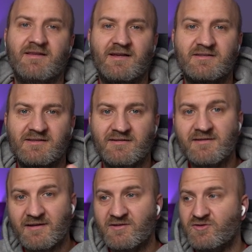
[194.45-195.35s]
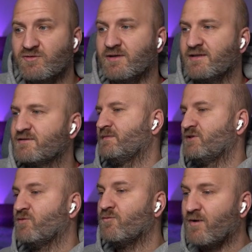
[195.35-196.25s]
There's nothing to it.
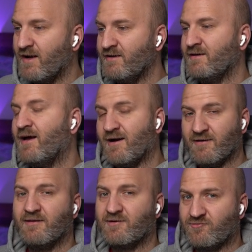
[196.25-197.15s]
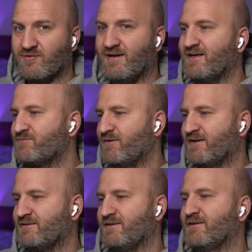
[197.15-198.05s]
So one other cool
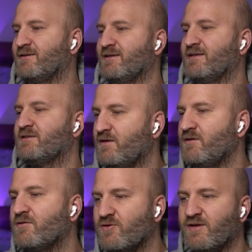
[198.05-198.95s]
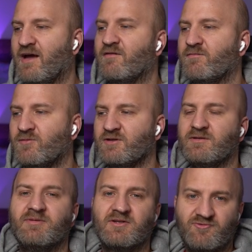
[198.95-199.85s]
aspect here is you could have
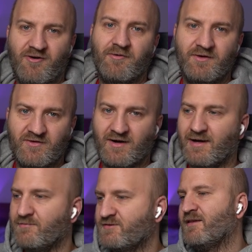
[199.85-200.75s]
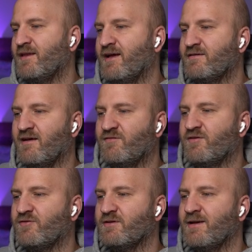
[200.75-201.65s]
multiple query types that have
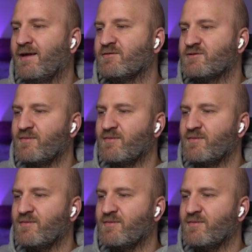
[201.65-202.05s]
different names.